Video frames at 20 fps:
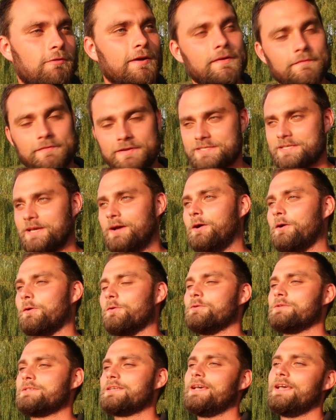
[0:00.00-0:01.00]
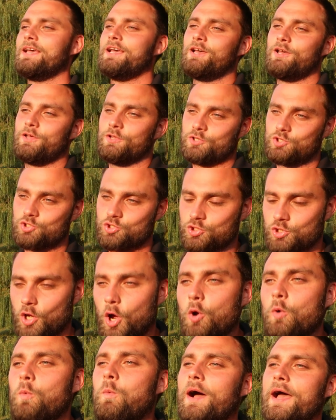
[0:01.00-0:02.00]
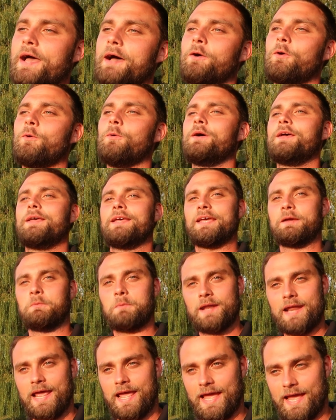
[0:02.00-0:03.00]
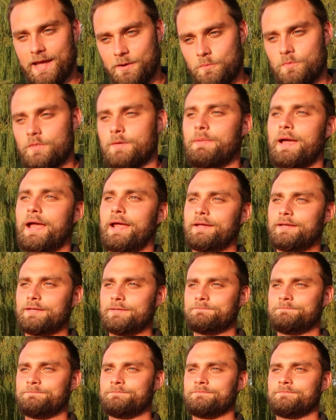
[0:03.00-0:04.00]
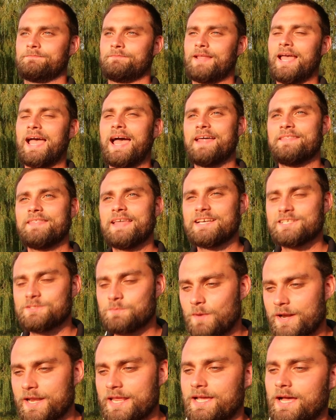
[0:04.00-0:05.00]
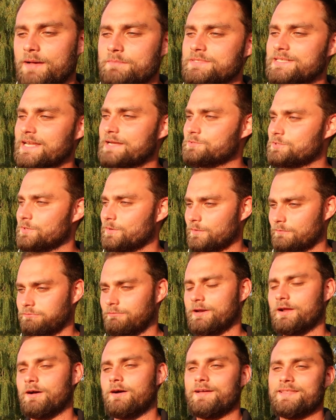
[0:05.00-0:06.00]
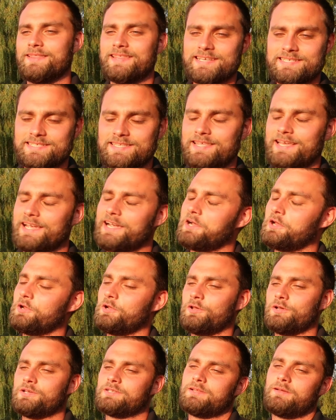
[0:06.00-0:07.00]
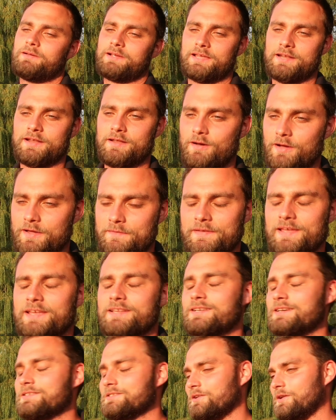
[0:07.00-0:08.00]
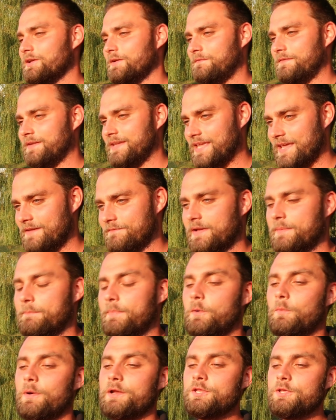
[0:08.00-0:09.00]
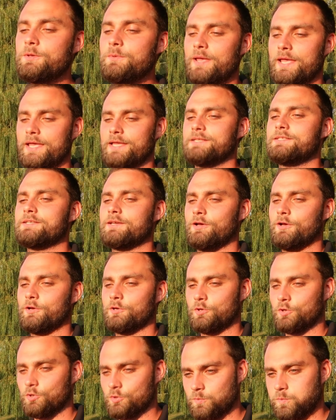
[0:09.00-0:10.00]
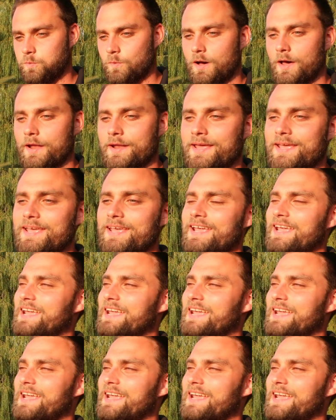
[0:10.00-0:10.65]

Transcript: previous holes, so well it went out the back. And that's when it comes down to a 3-iron, this thing looks like a knife. It doesn't look forgiving, but when you hit a good one,